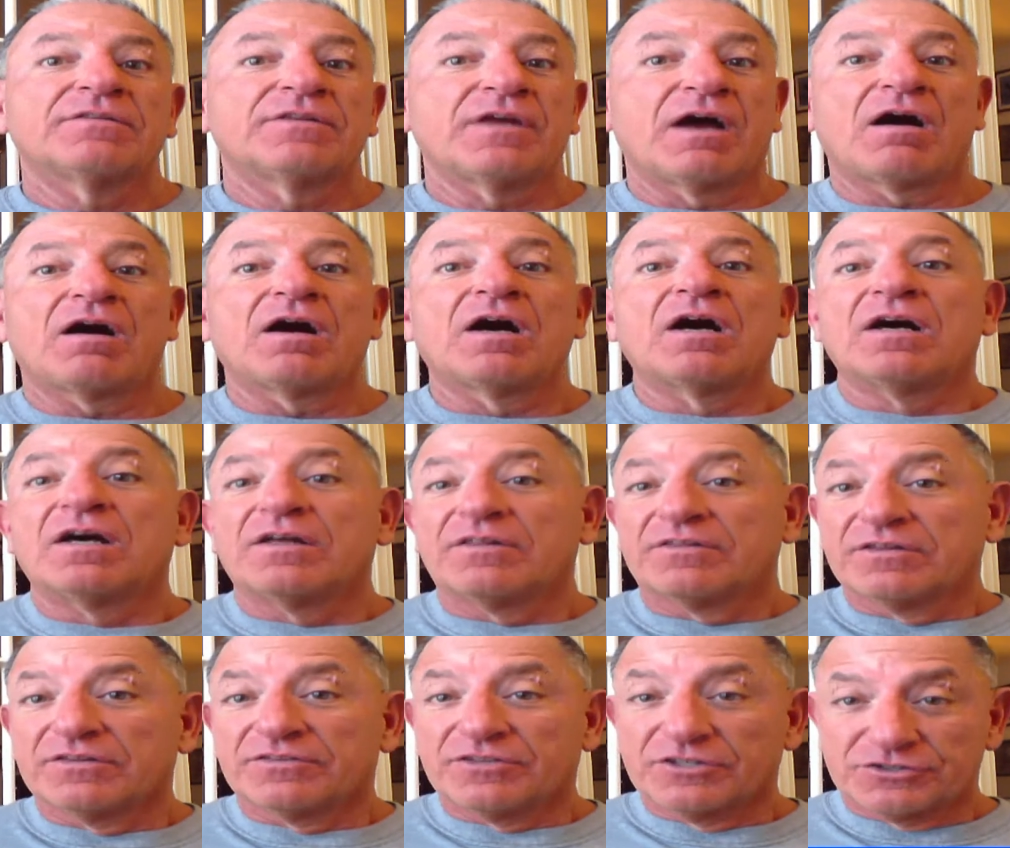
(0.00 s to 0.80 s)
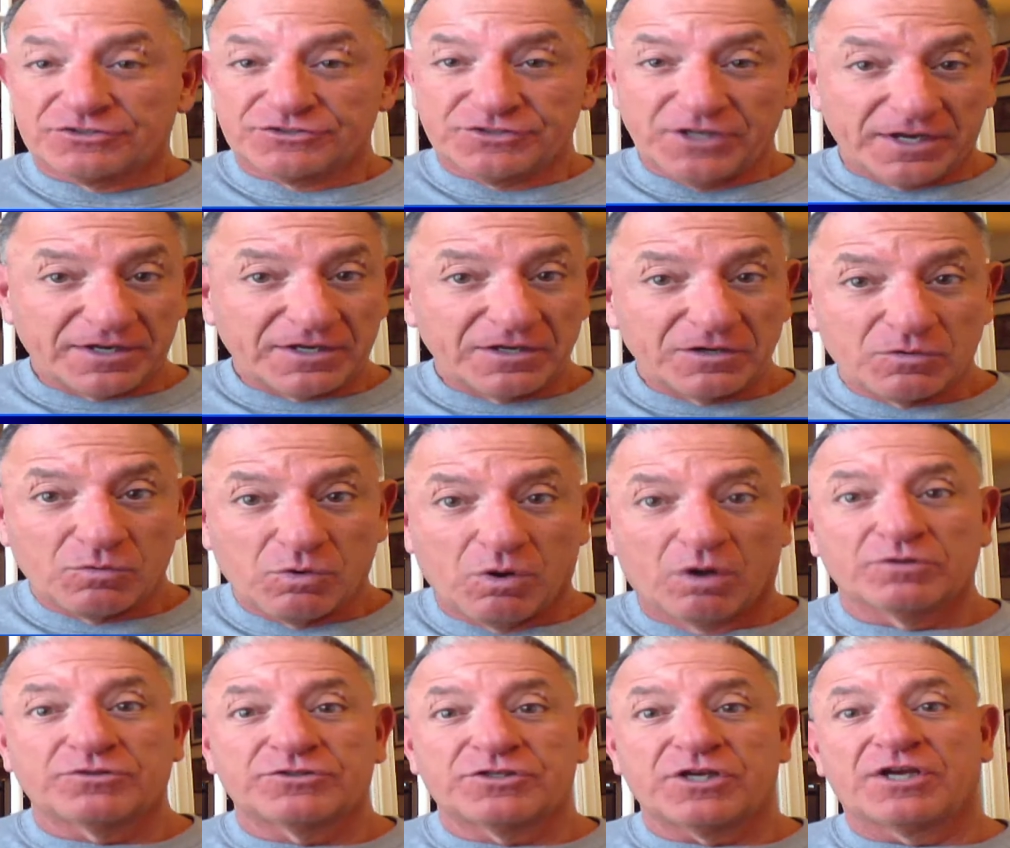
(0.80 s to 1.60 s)
Now, the second
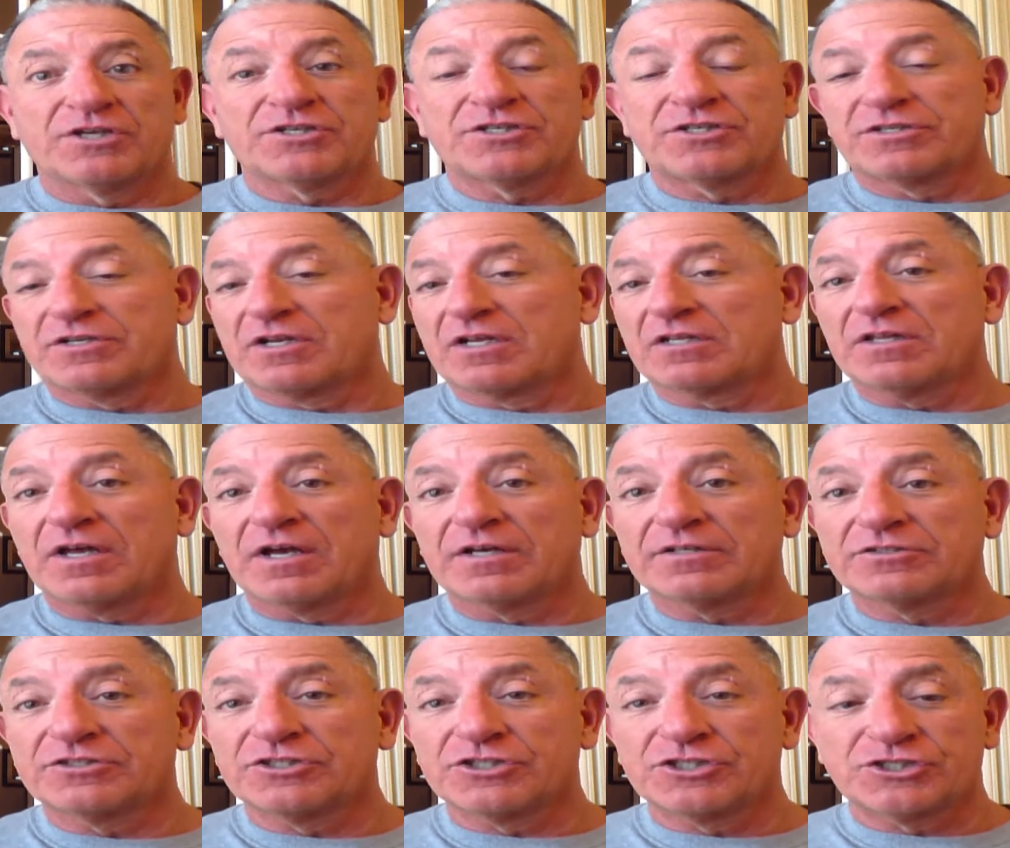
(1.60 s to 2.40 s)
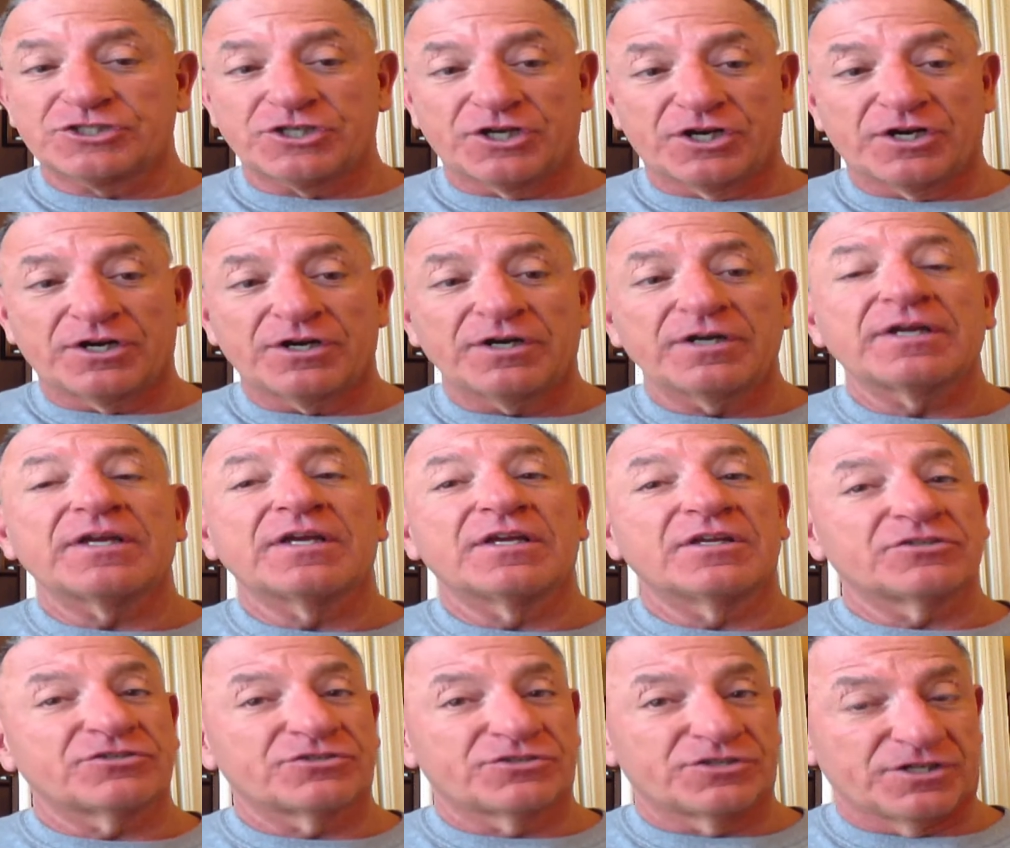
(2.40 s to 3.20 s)
quotation I'd like to share
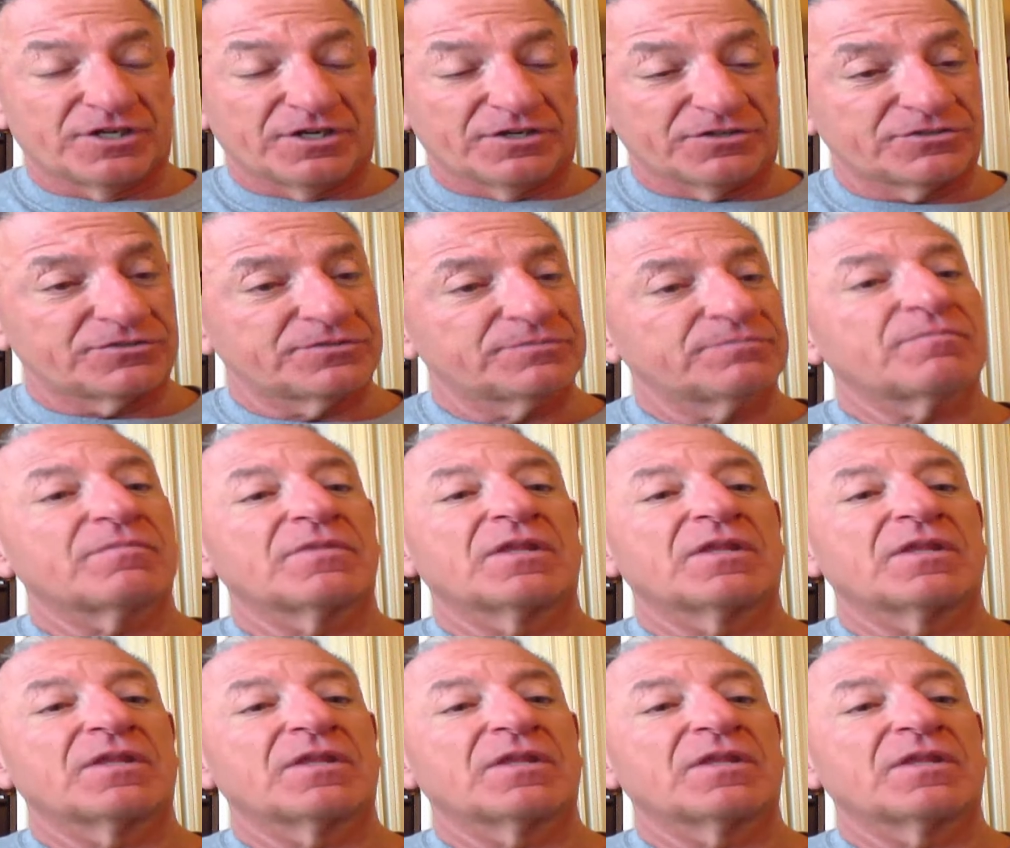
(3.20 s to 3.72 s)
is this: